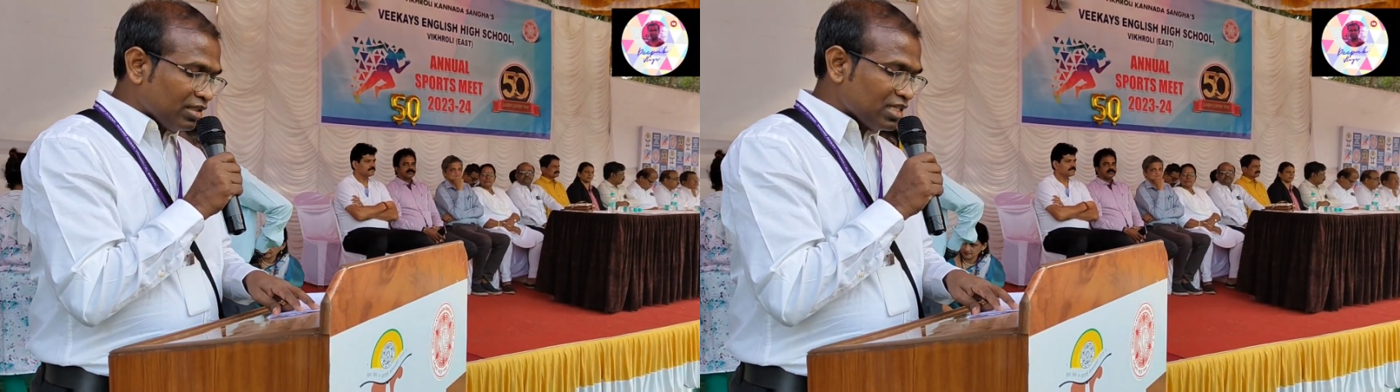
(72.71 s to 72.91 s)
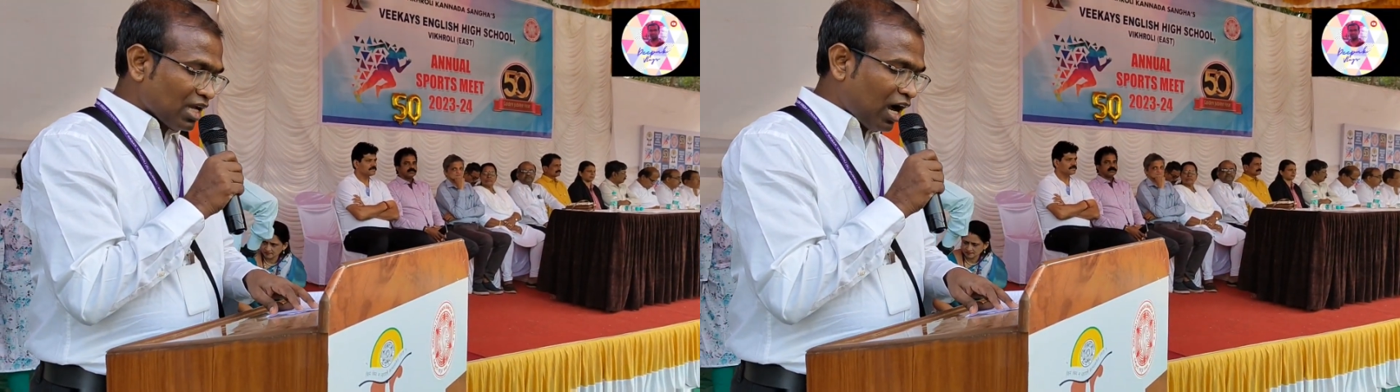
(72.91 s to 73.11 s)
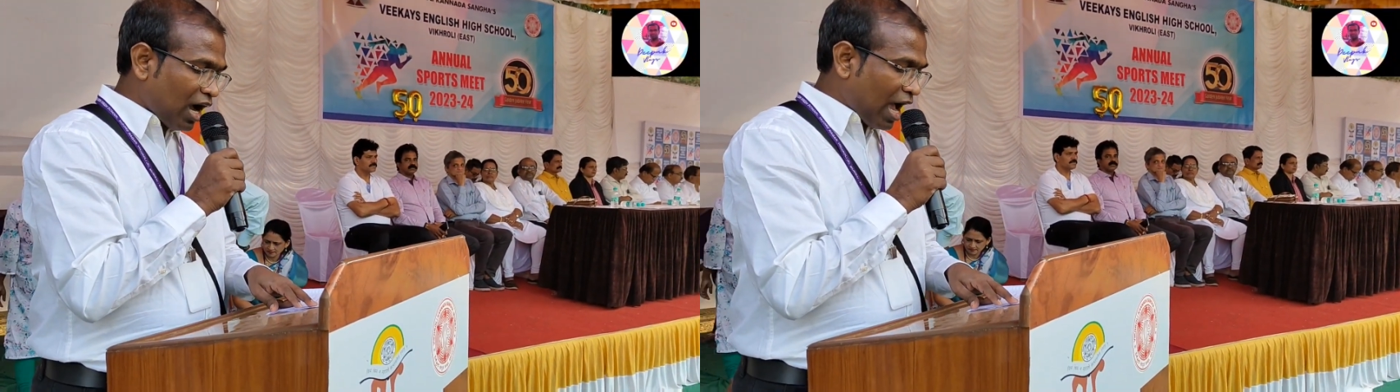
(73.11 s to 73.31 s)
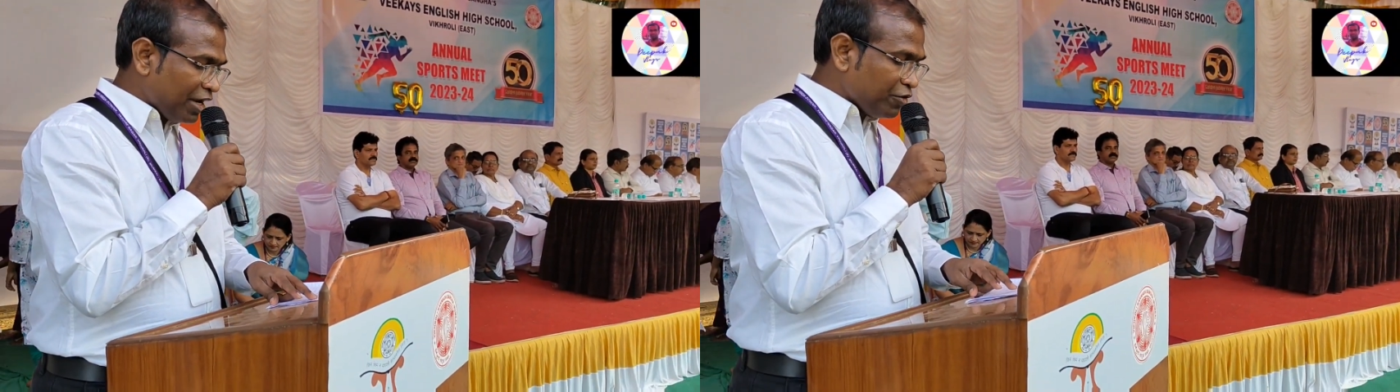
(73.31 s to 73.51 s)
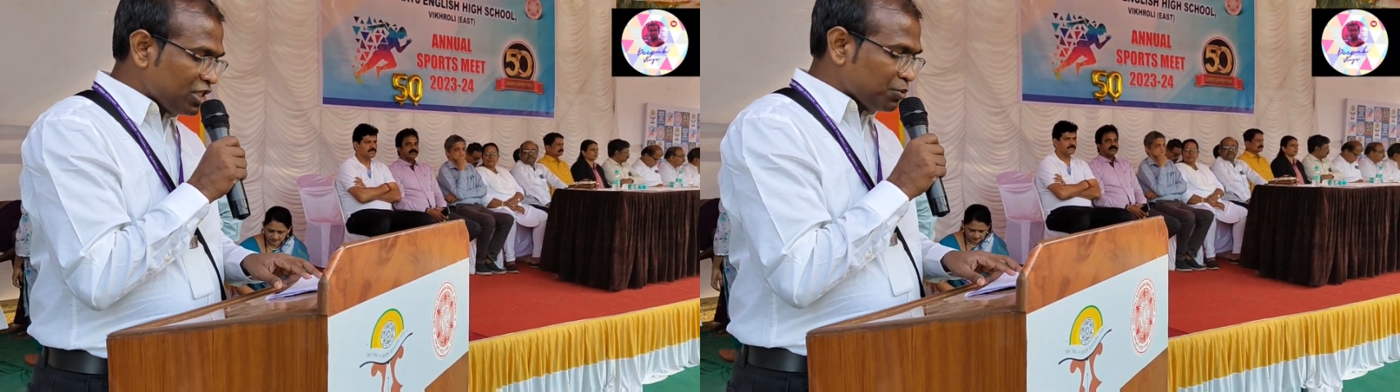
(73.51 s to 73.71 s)
this
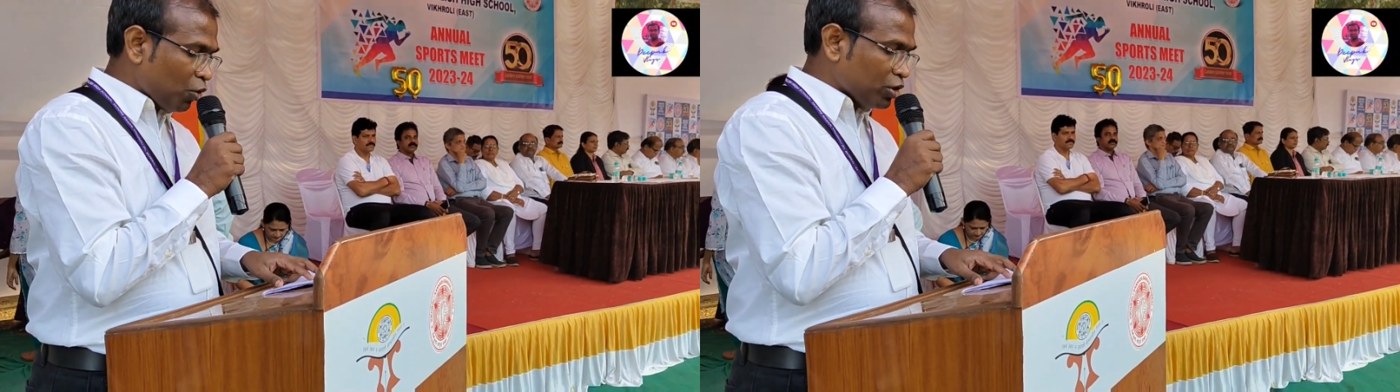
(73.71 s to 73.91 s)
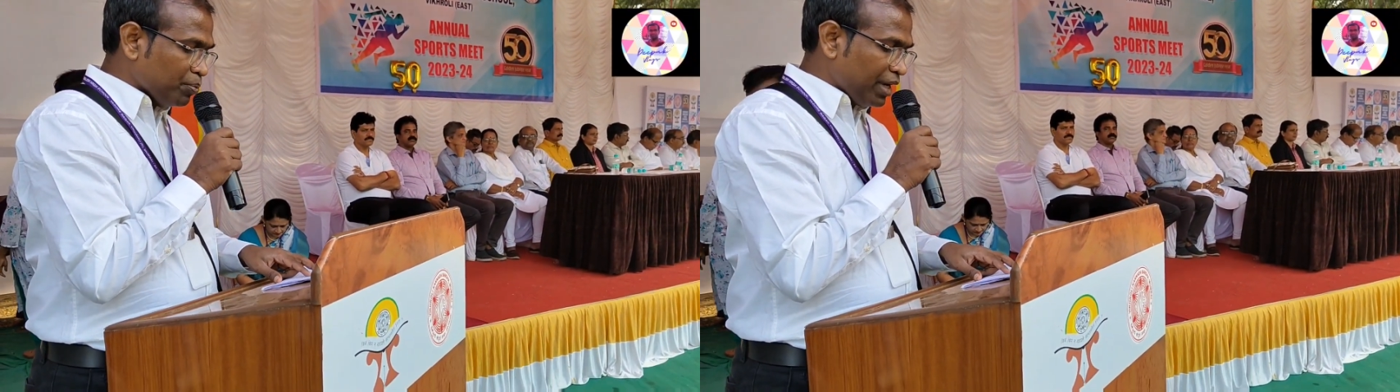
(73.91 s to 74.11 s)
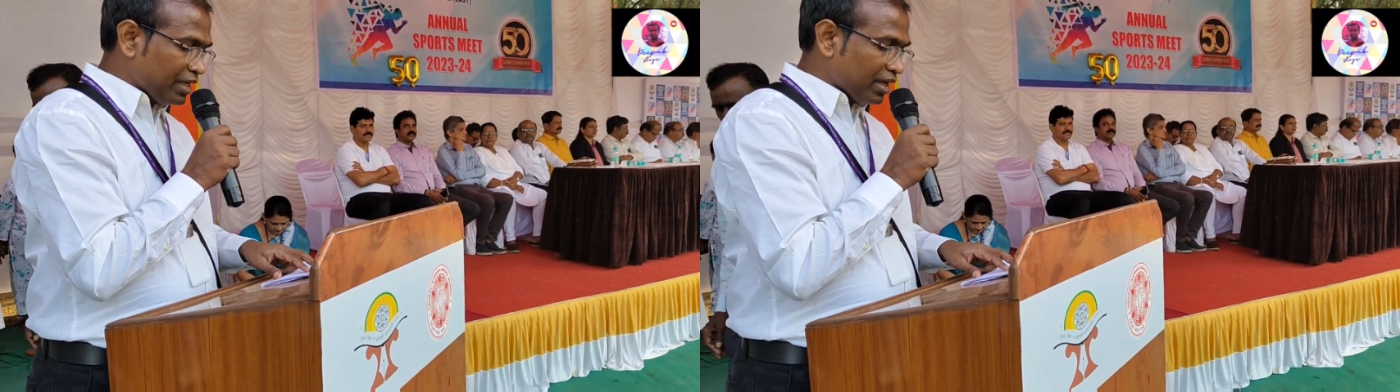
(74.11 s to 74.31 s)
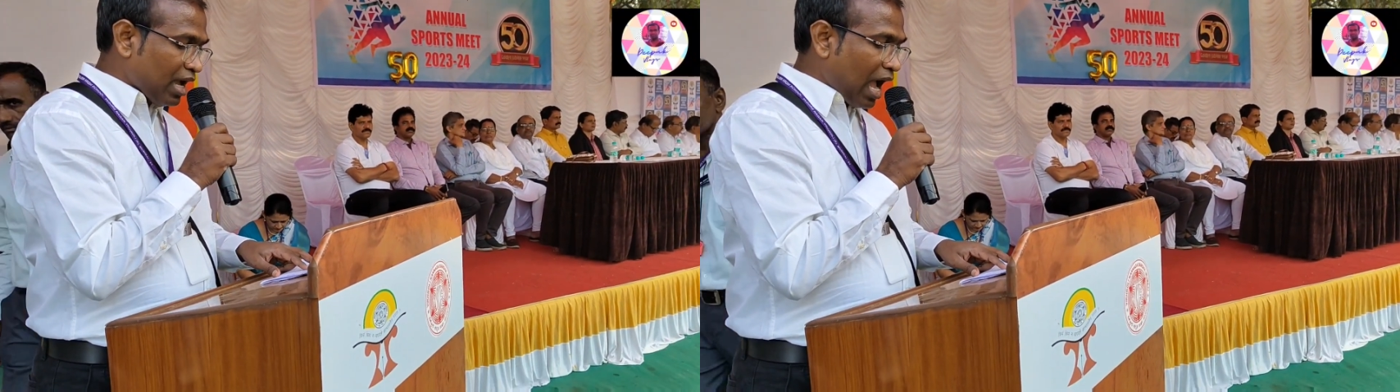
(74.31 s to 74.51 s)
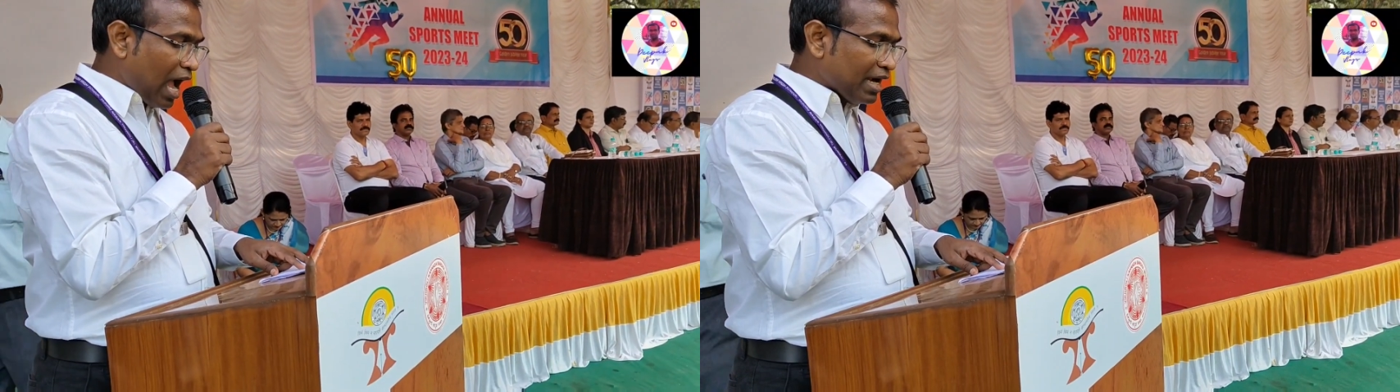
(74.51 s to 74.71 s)
annual sport meet
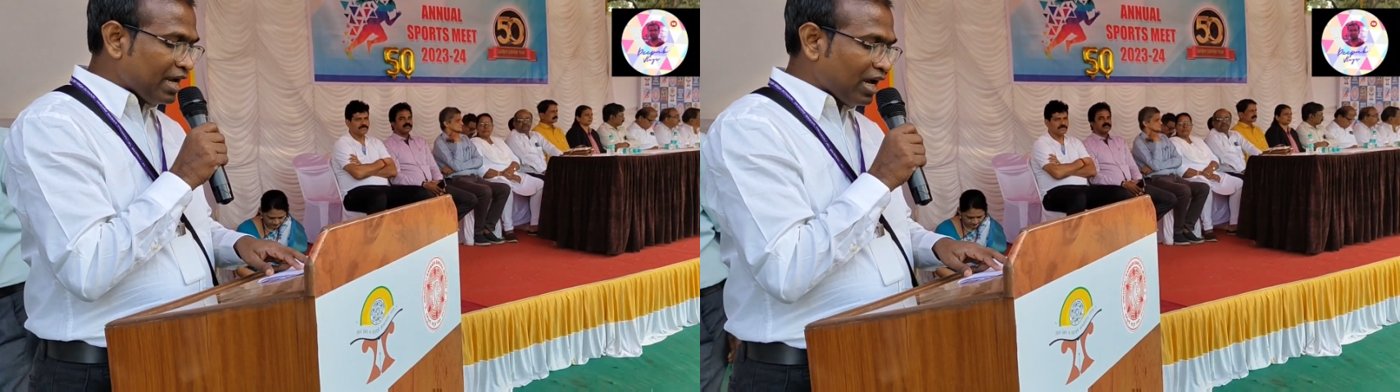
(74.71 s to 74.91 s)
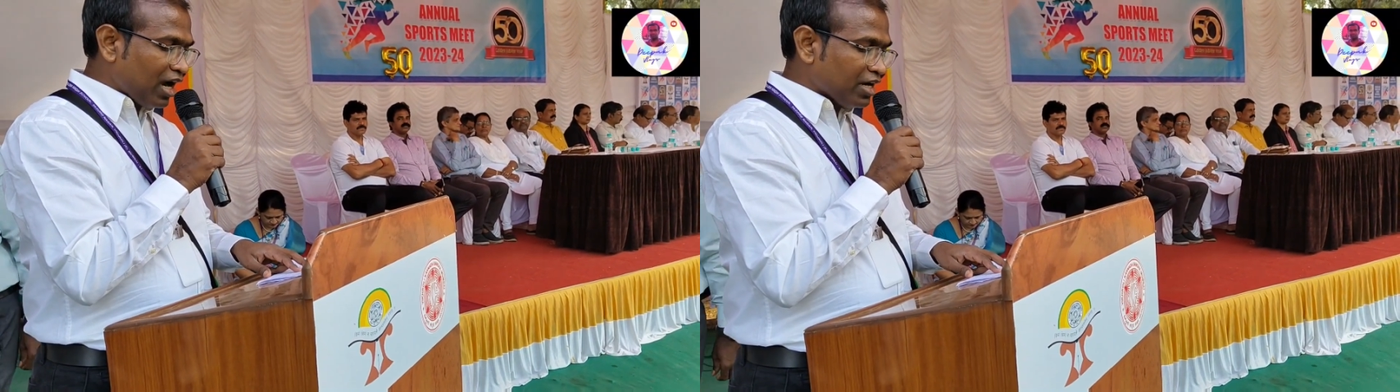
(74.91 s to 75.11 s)
added